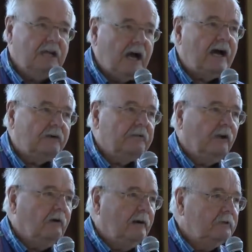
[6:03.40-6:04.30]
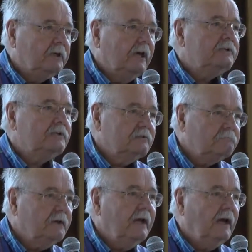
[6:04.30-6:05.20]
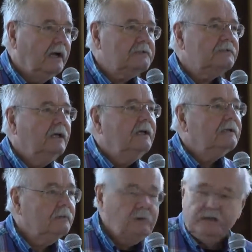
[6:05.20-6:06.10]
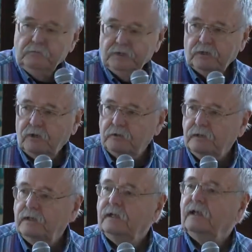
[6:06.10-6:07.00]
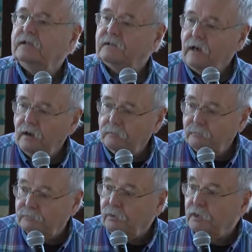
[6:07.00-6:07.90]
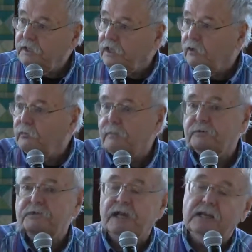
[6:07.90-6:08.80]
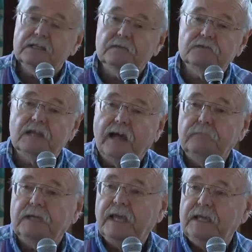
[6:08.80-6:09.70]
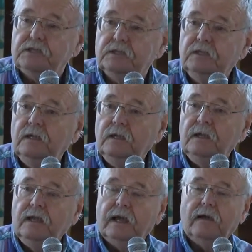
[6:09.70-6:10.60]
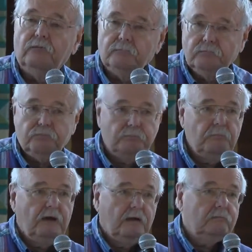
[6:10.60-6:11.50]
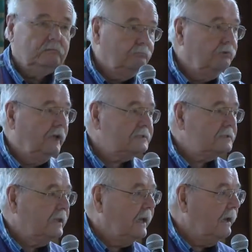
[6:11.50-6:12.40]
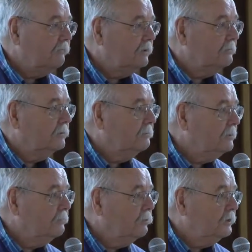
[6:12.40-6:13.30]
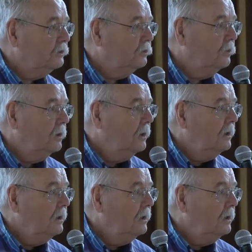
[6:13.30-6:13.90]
to honor their obligation to pay us the money we earn. It's our political representatives' obligation, and we're blessed to have the people we do,